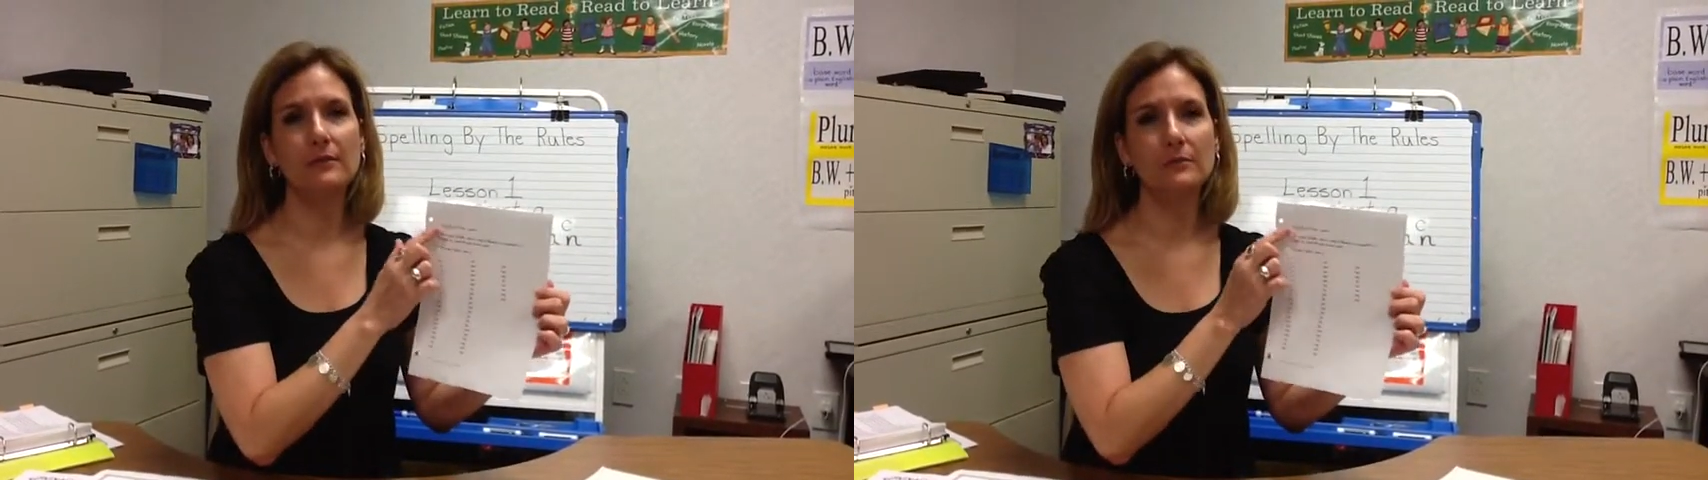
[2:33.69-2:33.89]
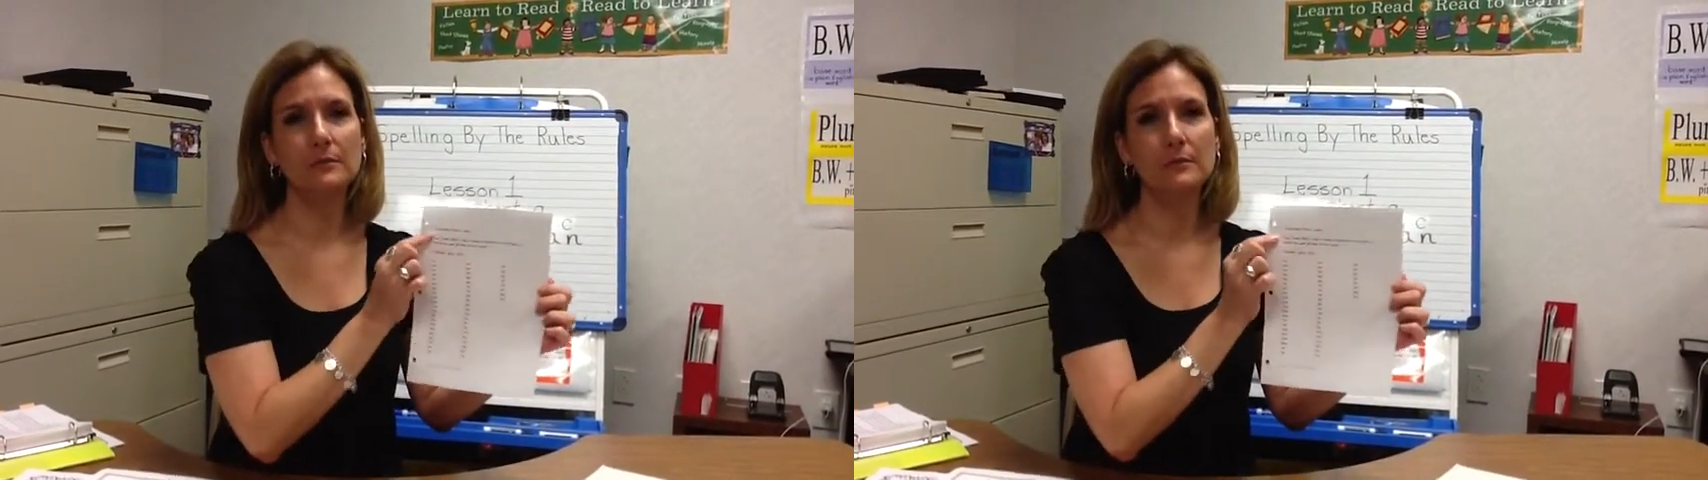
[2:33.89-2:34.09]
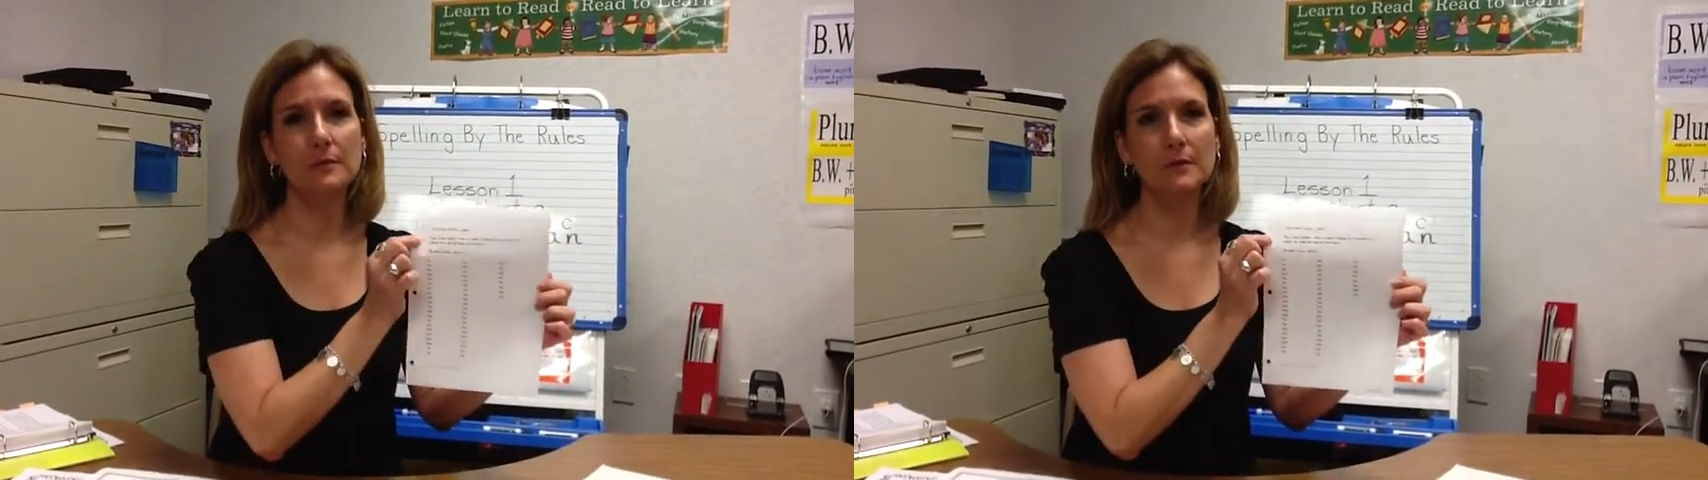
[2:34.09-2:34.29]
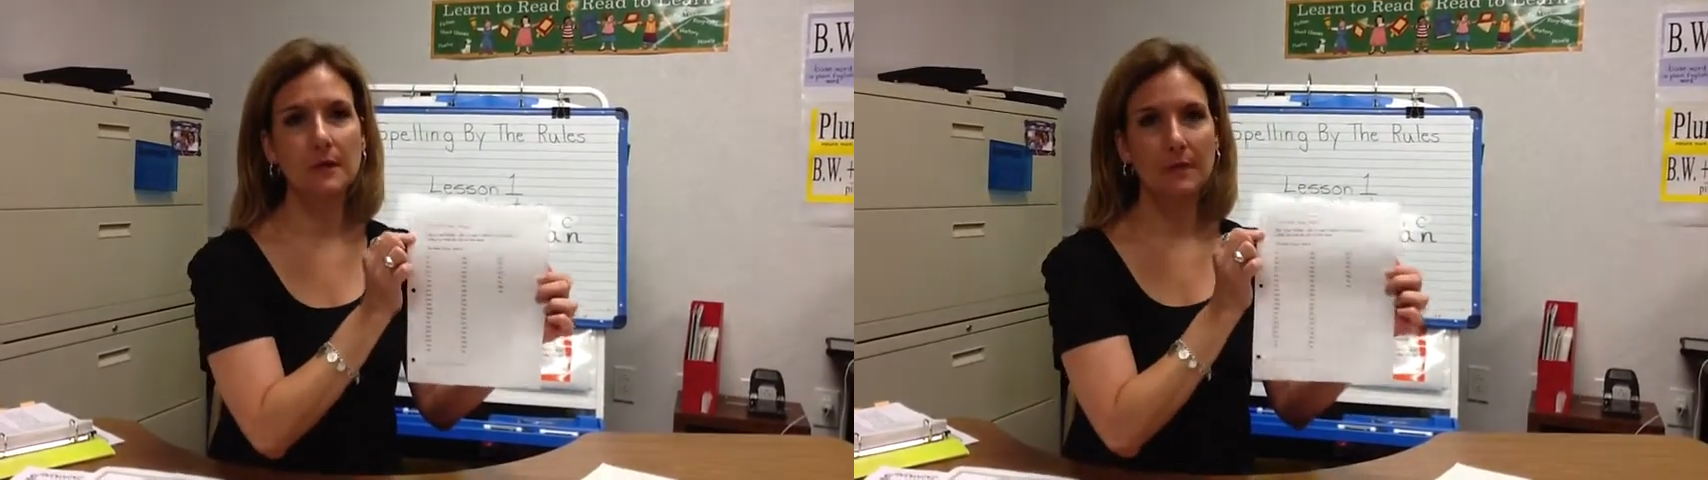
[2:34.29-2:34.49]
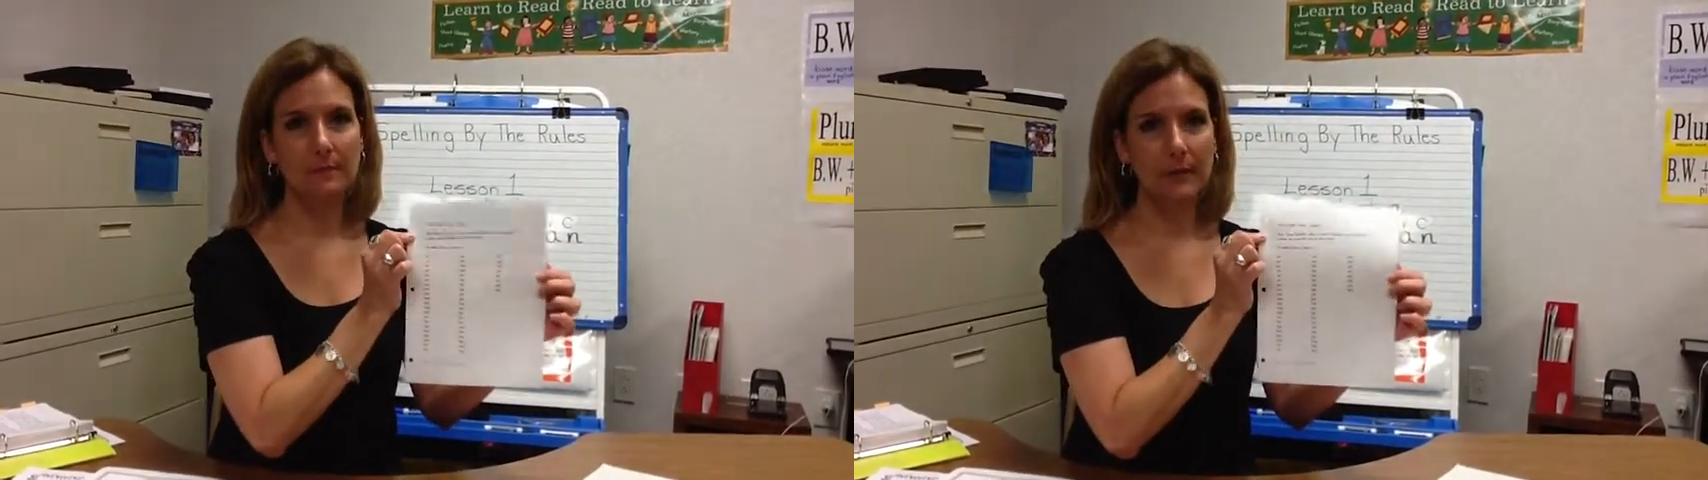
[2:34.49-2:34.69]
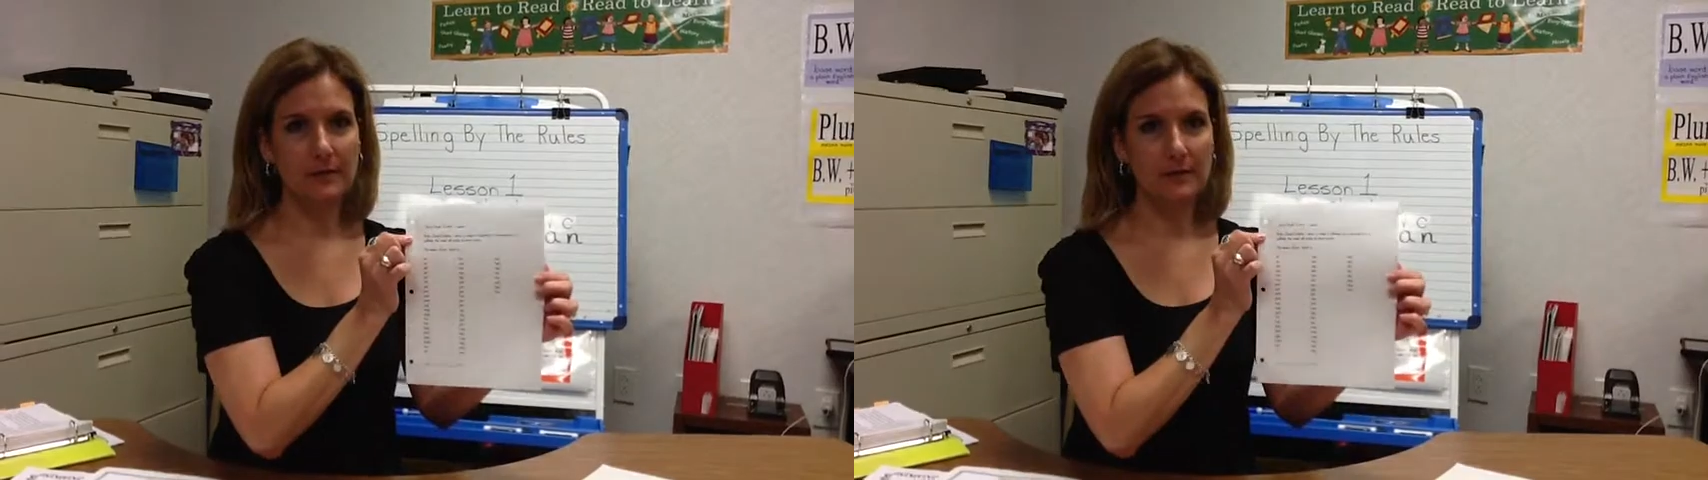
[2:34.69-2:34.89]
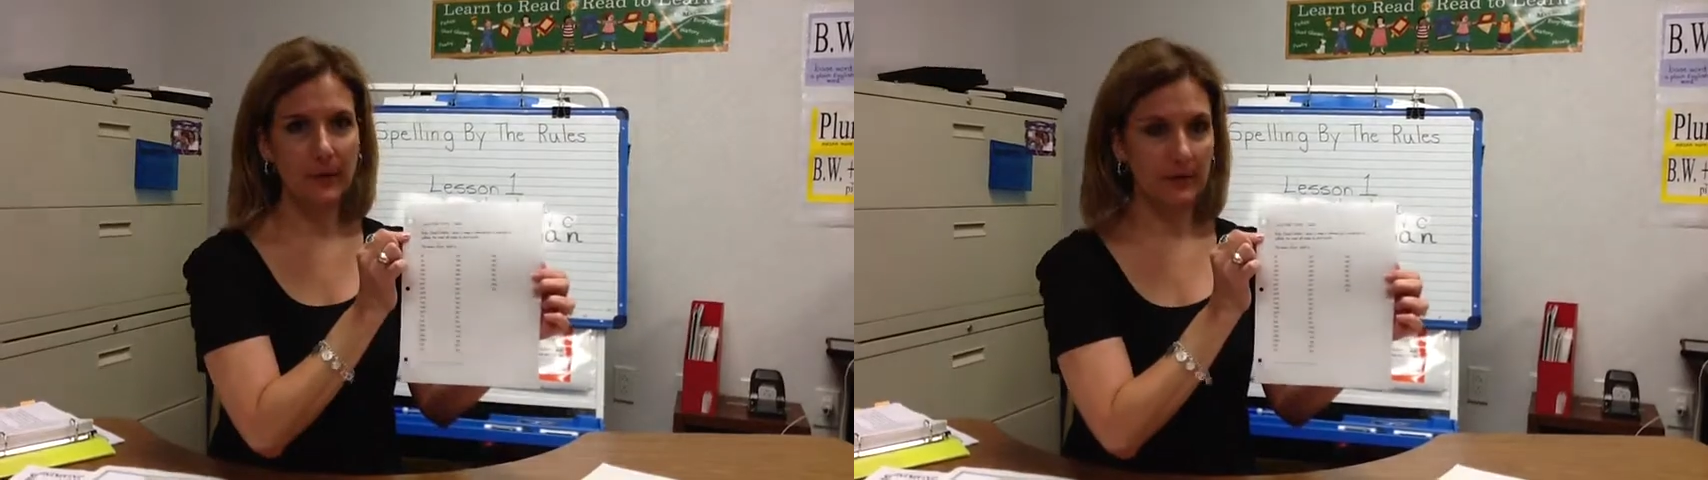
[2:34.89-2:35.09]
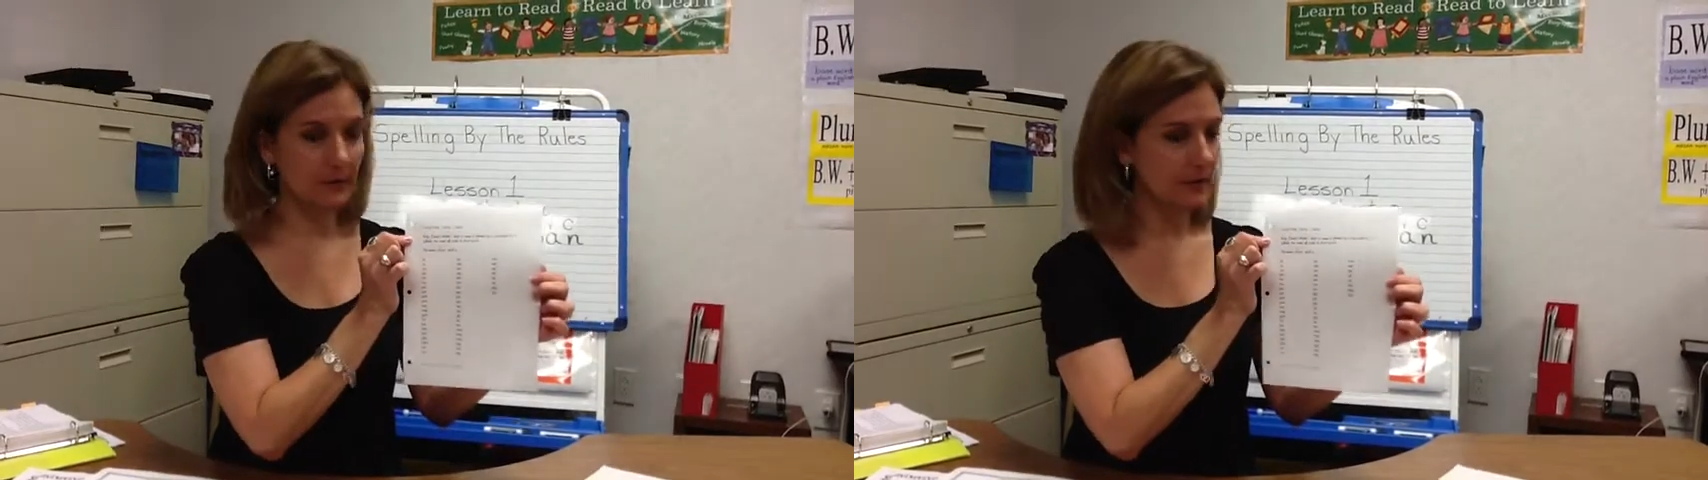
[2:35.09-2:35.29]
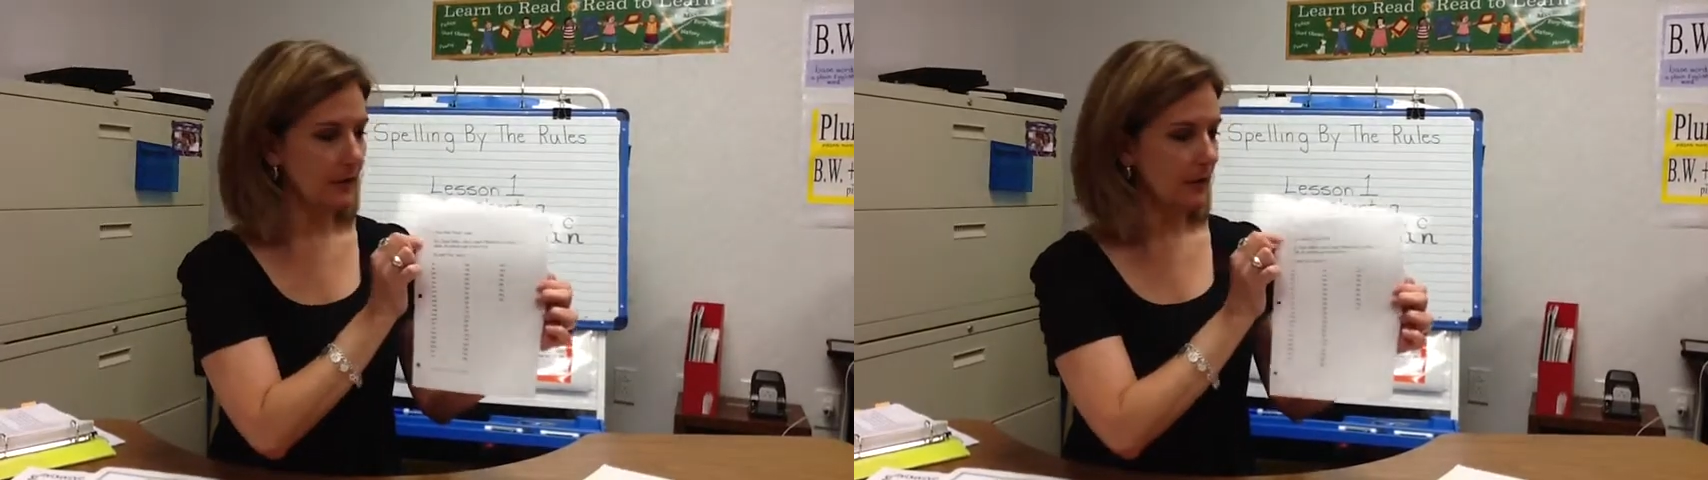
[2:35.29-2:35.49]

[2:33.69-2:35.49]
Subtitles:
rule much better